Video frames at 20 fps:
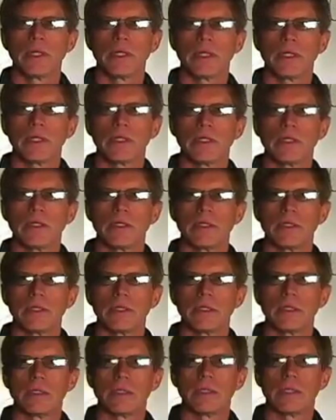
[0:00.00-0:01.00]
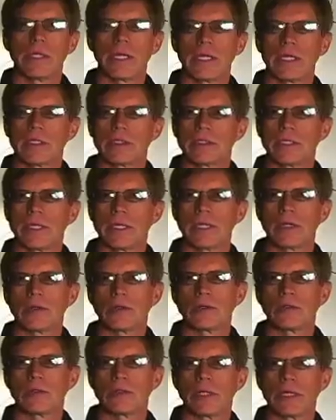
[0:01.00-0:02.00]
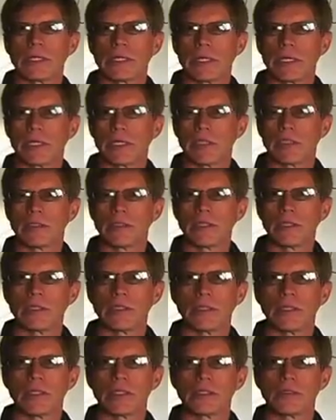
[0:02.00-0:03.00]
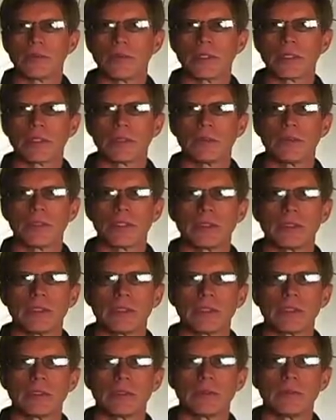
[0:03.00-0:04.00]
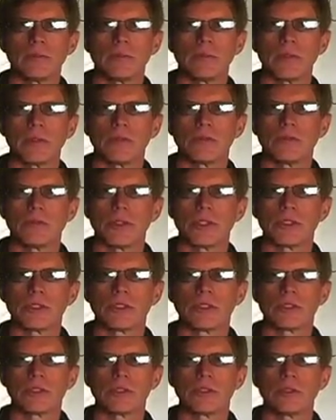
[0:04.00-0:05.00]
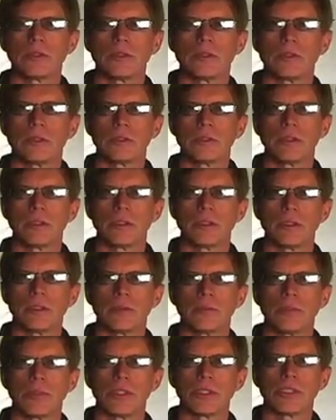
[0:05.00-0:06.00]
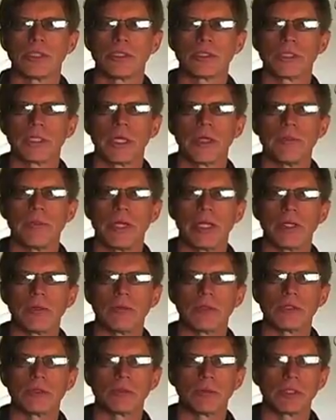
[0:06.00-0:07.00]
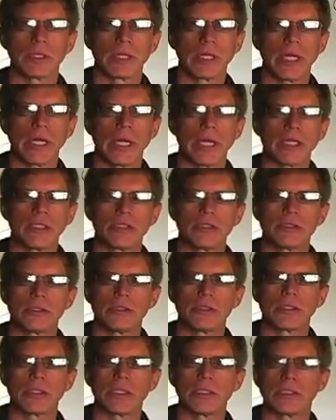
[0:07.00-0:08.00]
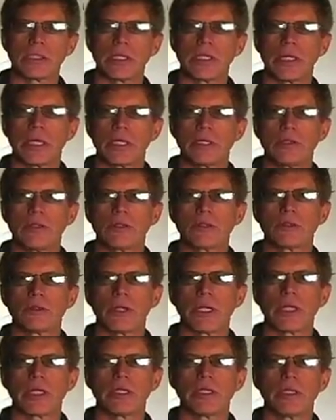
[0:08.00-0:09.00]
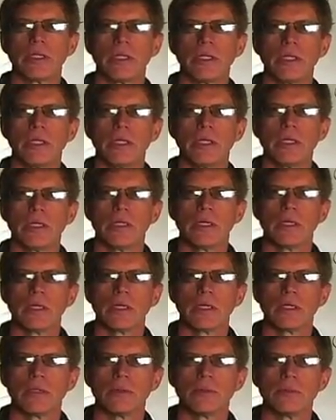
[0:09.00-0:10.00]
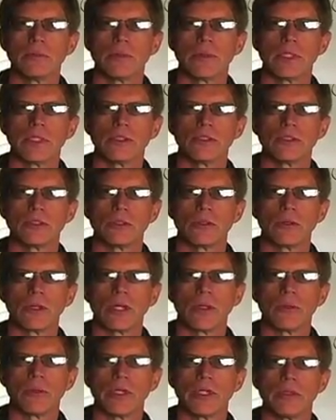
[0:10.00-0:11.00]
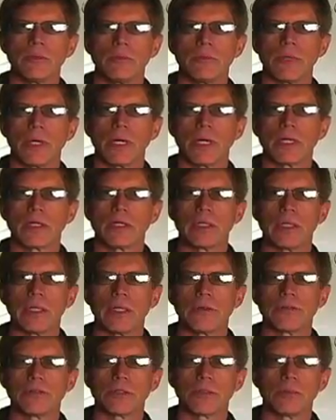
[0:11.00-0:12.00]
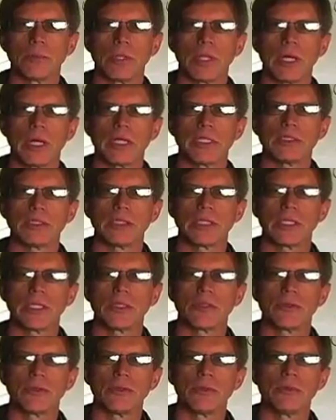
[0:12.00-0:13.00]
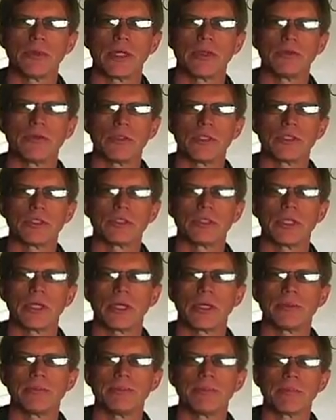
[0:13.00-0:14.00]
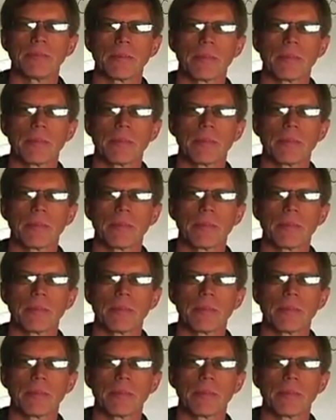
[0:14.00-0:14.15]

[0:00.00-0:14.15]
And that is how I got into the lawn sprinkler business. The first purchase I made was with cash because I had no credit. And so I went and bought enough supplies to get through my first job.